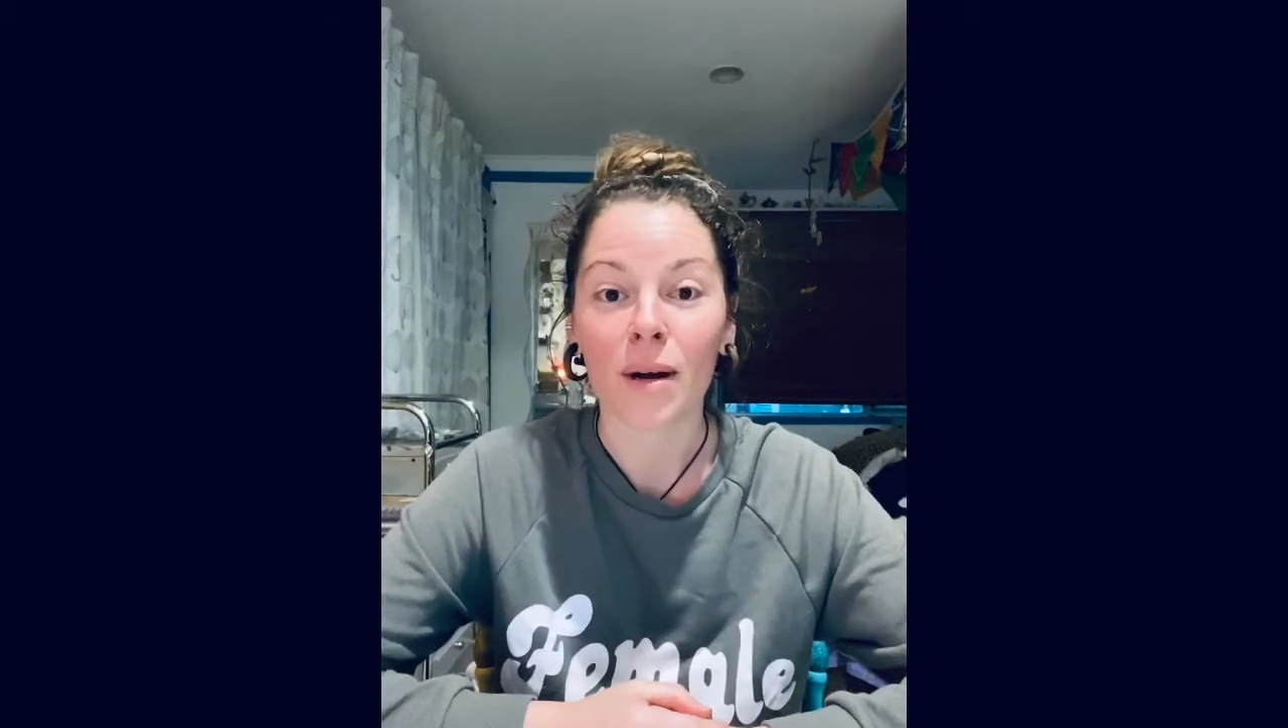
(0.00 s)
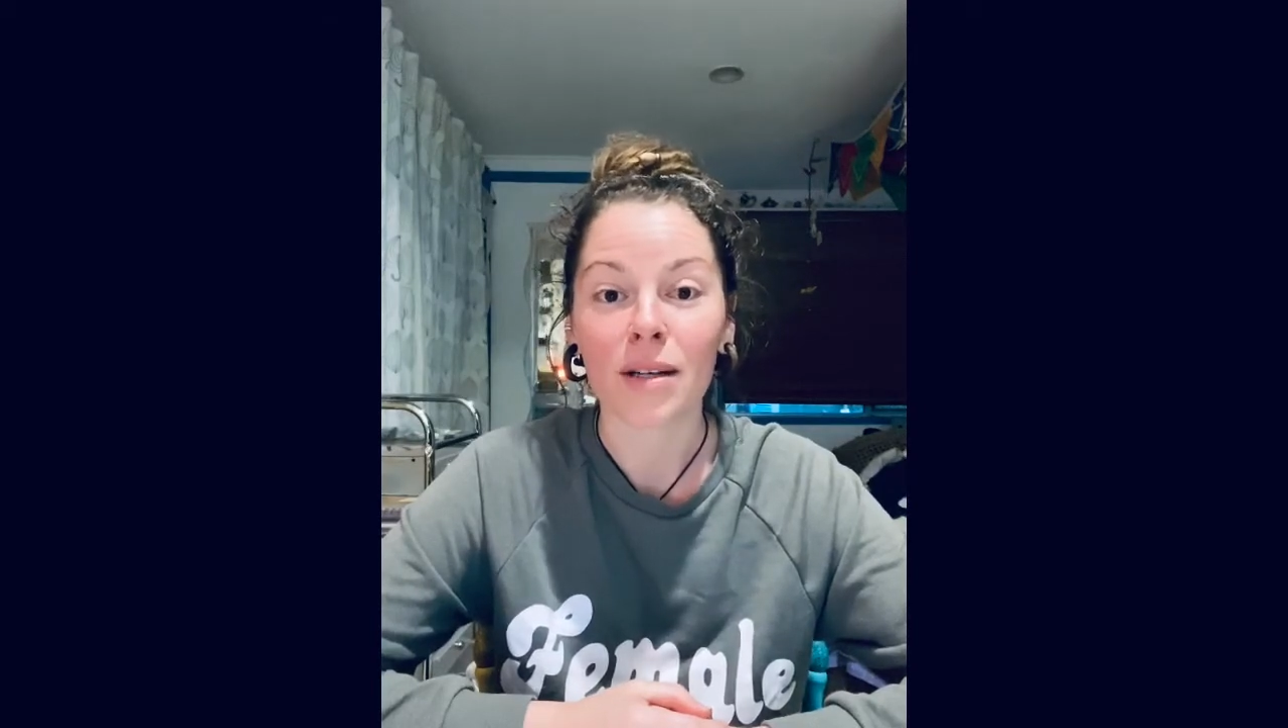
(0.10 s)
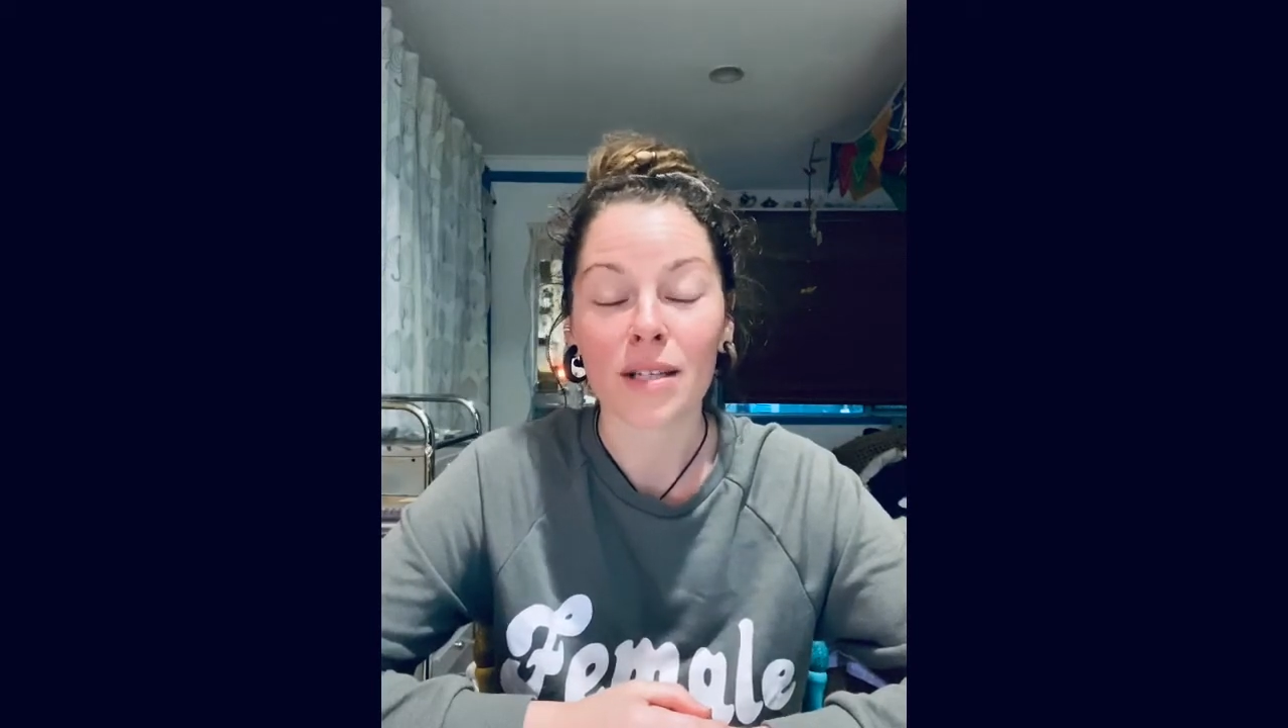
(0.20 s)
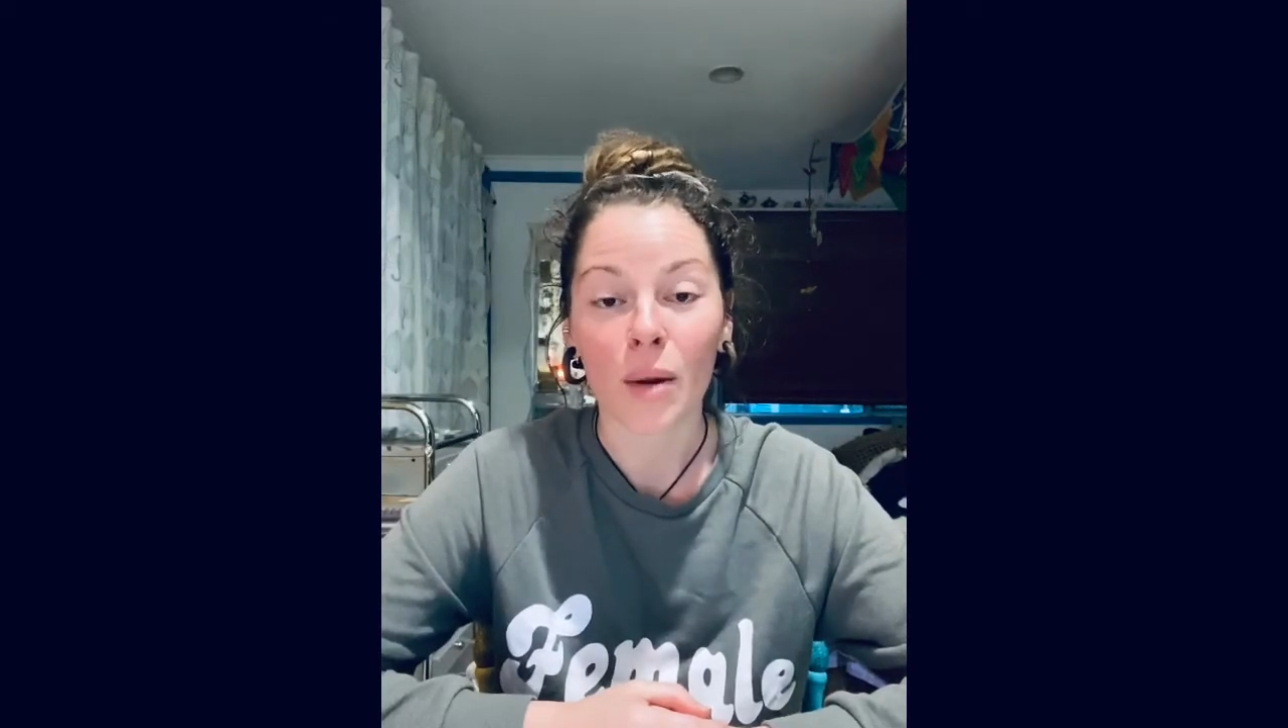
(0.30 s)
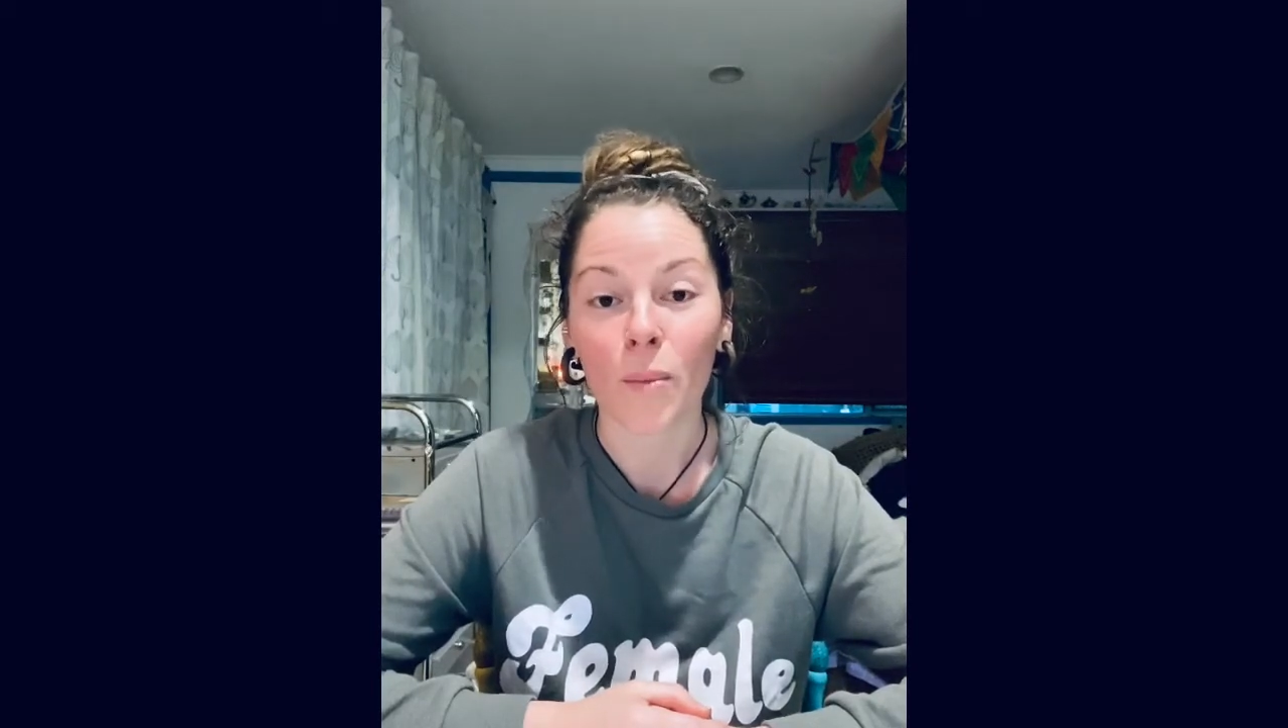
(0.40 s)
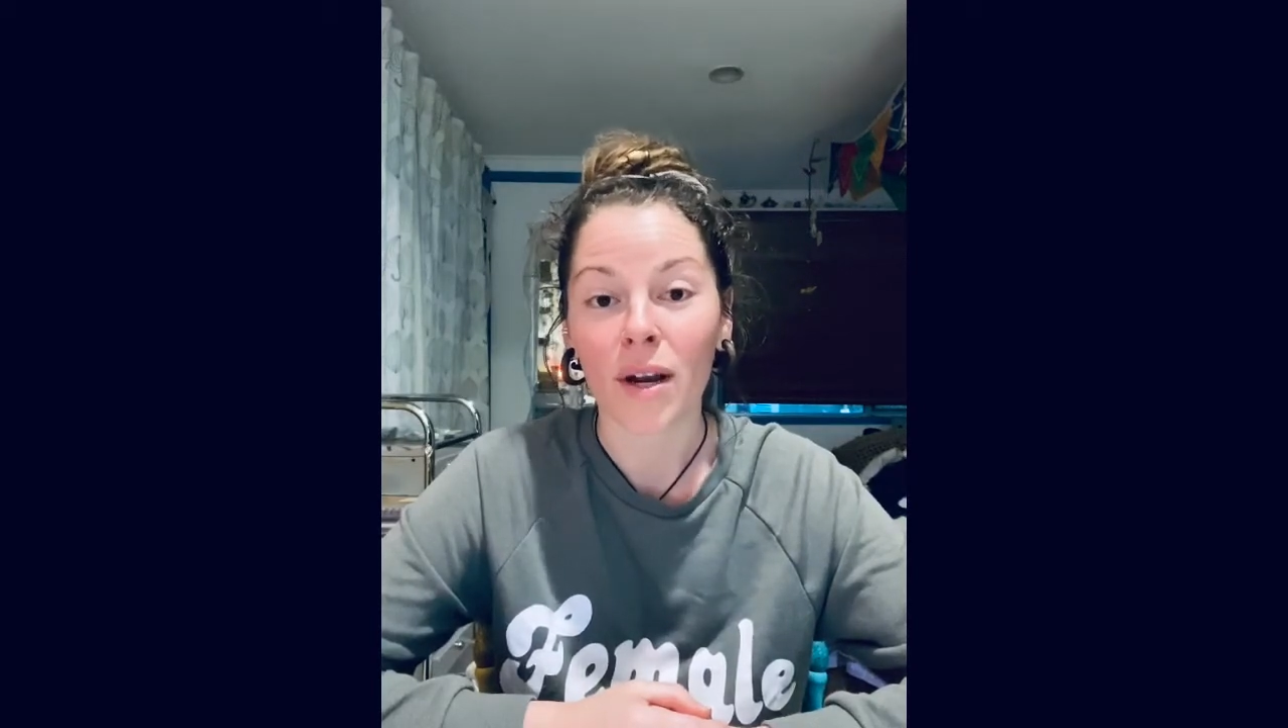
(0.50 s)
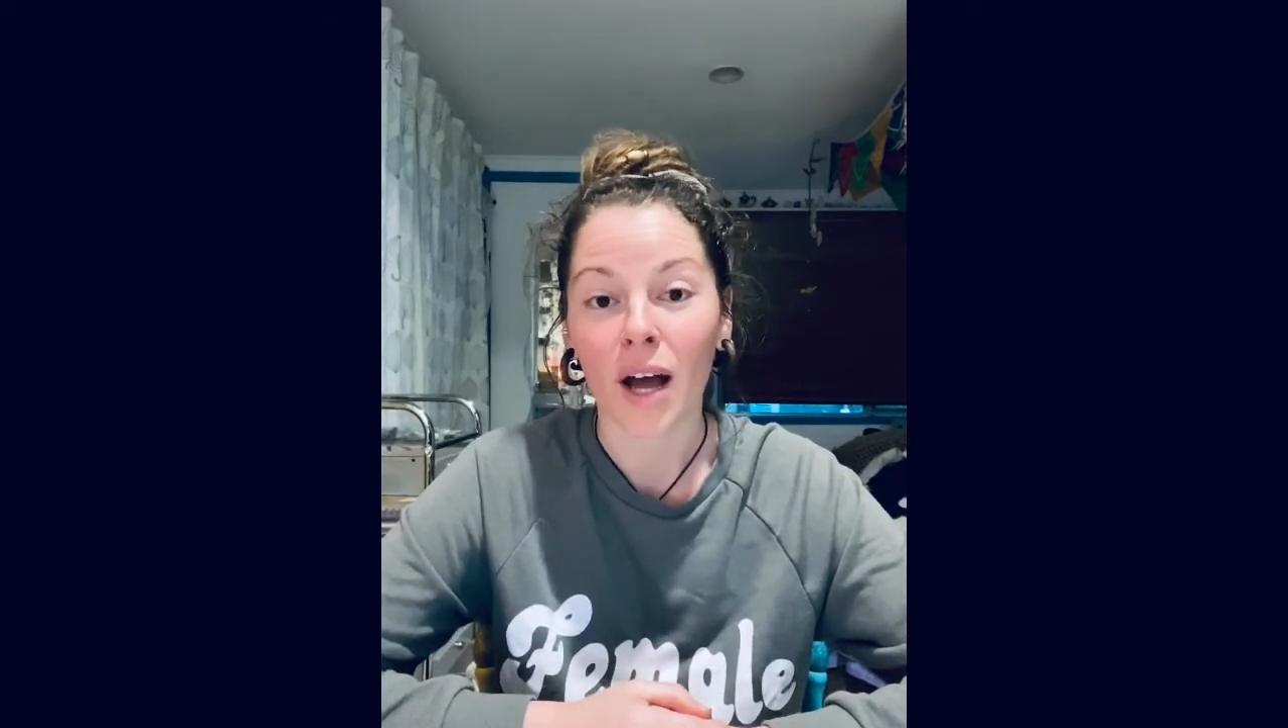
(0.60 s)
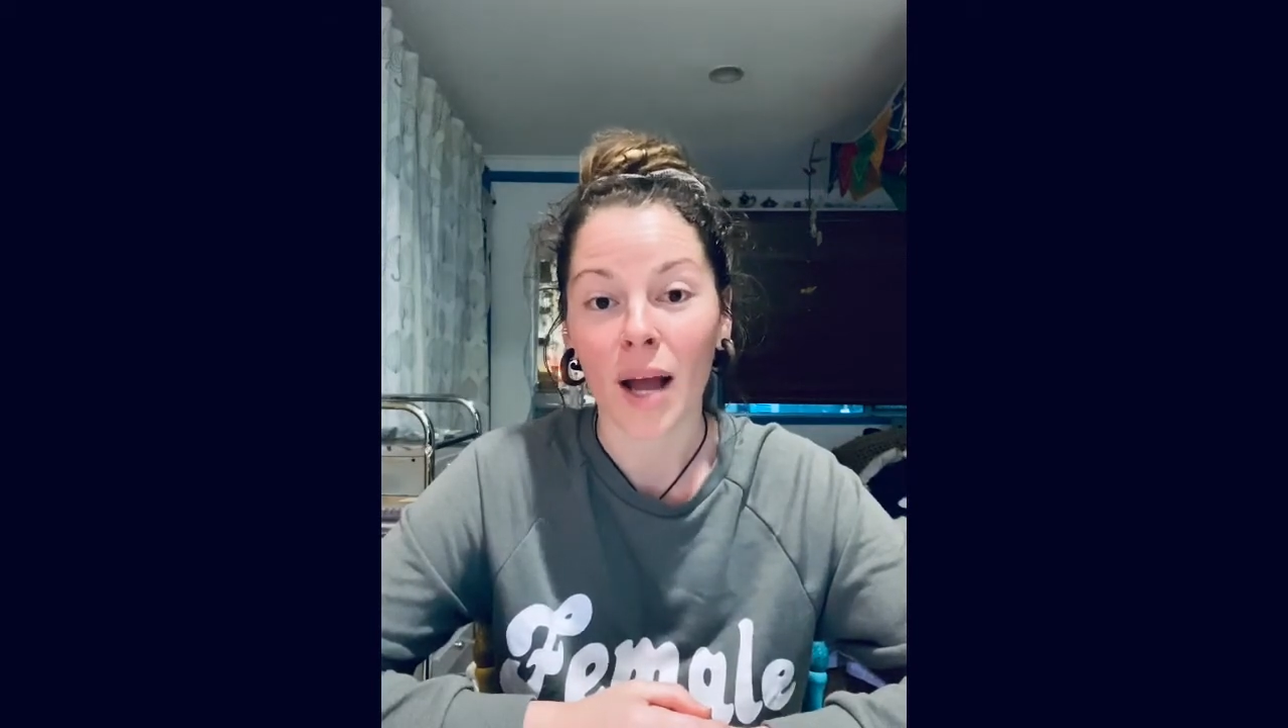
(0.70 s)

someone I